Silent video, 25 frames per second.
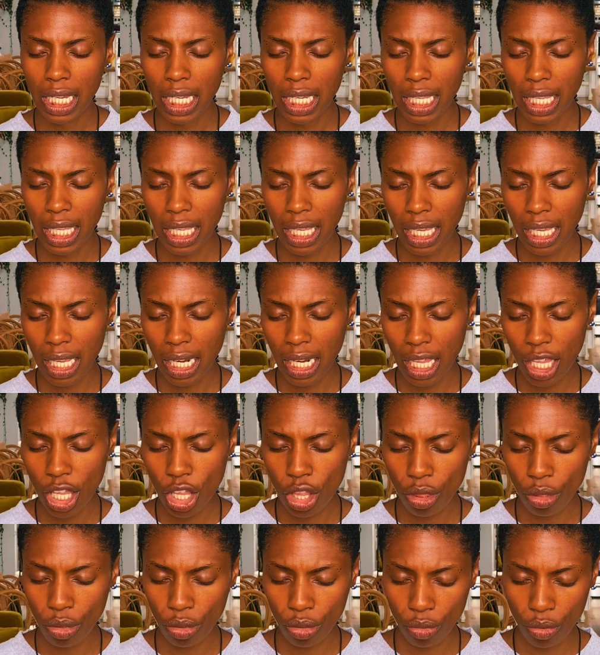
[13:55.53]
Again,
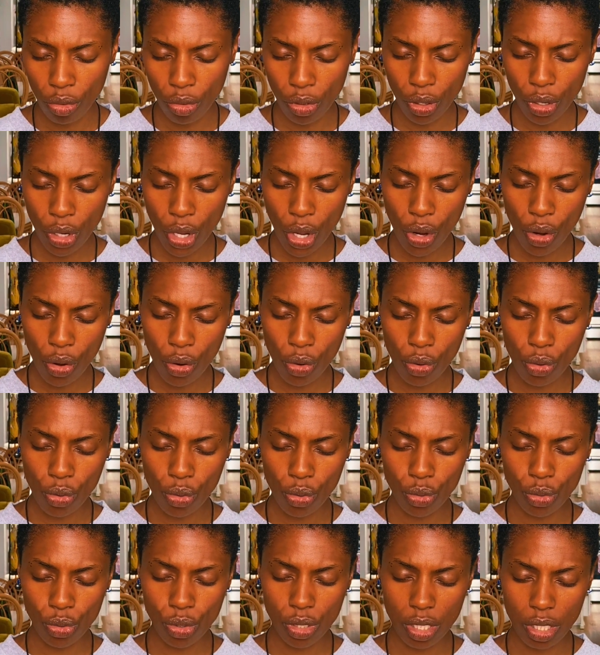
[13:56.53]
in through the
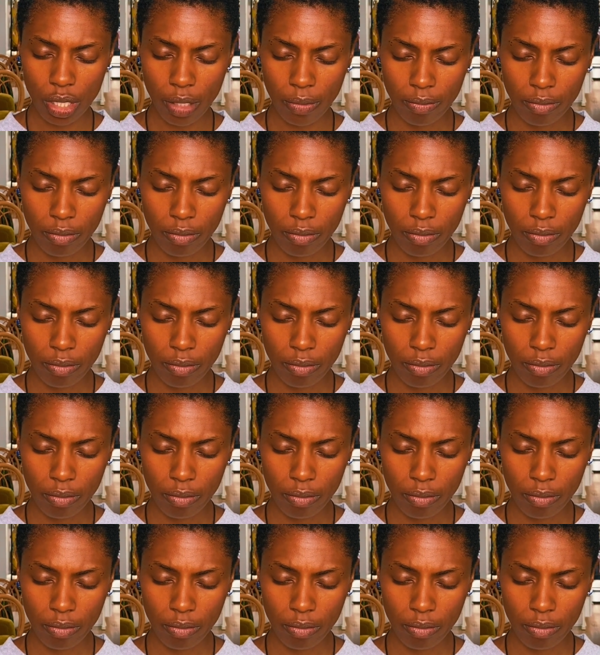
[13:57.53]
nose.